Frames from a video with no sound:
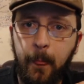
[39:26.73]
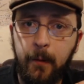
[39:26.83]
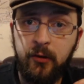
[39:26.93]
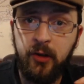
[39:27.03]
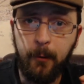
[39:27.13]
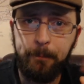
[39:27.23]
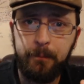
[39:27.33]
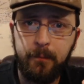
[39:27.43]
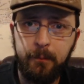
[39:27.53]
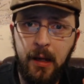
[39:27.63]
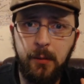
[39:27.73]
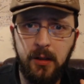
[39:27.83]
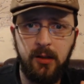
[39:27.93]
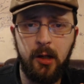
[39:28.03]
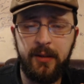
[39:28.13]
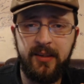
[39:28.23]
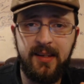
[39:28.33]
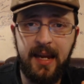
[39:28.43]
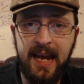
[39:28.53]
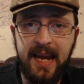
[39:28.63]
So maybe Tom is the
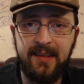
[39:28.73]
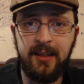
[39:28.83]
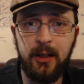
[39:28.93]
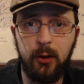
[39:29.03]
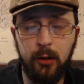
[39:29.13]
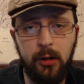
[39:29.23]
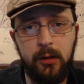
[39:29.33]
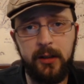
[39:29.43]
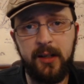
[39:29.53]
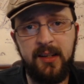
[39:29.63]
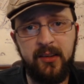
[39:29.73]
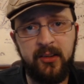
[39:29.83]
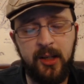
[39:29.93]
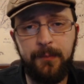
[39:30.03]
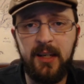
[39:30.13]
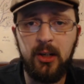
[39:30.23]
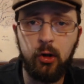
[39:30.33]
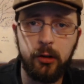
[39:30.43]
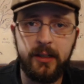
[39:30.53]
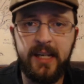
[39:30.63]
anti-Ungoliant. He's something
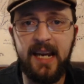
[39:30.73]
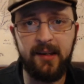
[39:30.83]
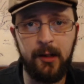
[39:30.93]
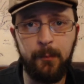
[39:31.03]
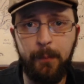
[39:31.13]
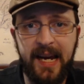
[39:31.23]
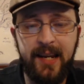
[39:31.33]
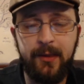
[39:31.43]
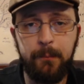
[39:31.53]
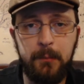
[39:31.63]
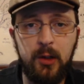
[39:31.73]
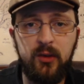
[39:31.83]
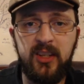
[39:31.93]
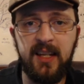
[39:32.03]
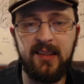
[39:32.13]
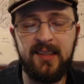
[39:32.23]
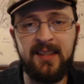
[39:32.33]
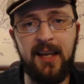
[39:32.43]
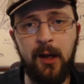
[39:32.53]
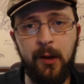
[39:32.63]
created by the music
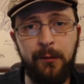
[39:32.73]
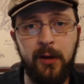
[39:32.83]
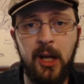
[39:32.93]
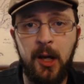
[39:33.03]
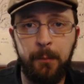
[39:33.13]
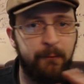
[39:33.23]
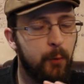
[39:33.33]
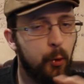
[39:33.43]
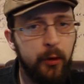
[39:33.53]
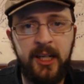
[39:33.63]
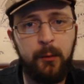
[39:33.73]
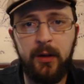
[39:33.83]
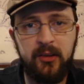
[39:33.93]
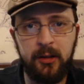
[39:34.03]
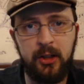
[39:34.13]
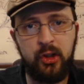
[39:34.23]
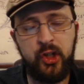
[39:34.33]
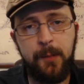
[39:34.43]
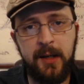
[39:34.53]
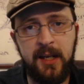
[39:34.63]
itself before anyone started
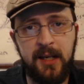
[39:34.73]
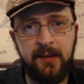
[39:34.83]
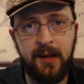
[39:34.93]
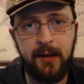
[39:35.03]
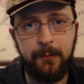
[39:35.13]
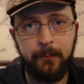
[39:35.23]
shaping anything.